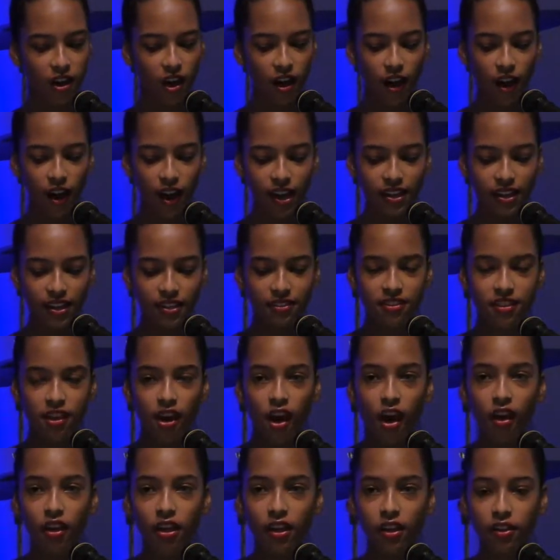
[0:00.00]
God is
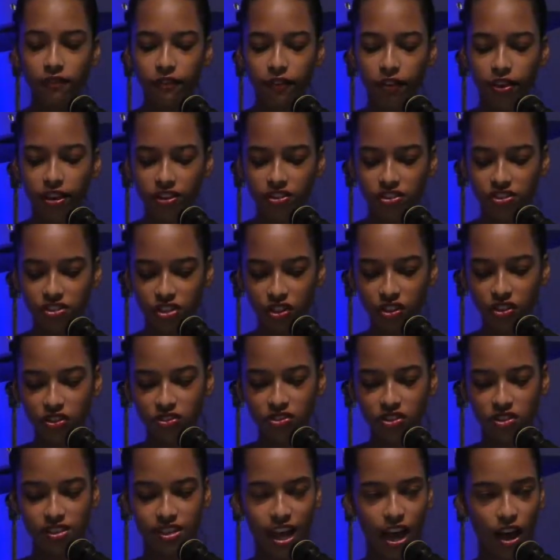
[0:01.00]
calling for his
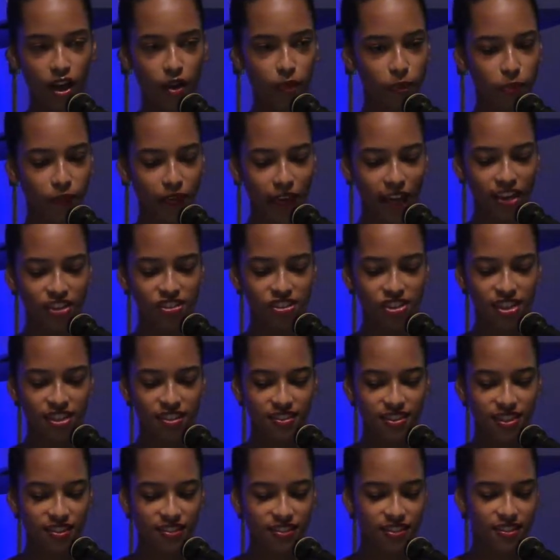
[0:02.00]
children now. Black
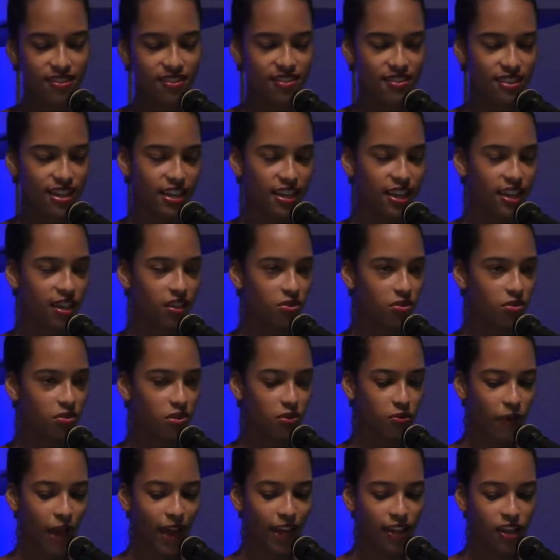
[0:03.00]
Jesus is digging through
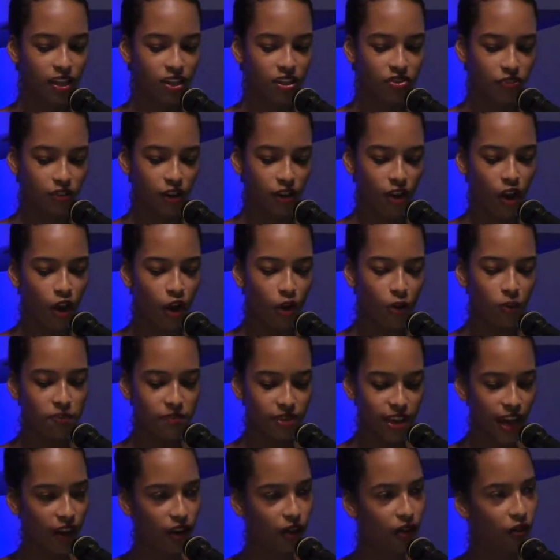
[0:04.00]
the wreckage for hope
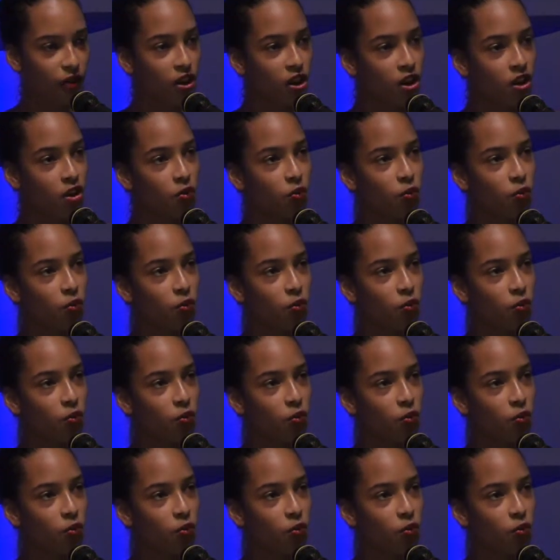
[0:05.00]
now.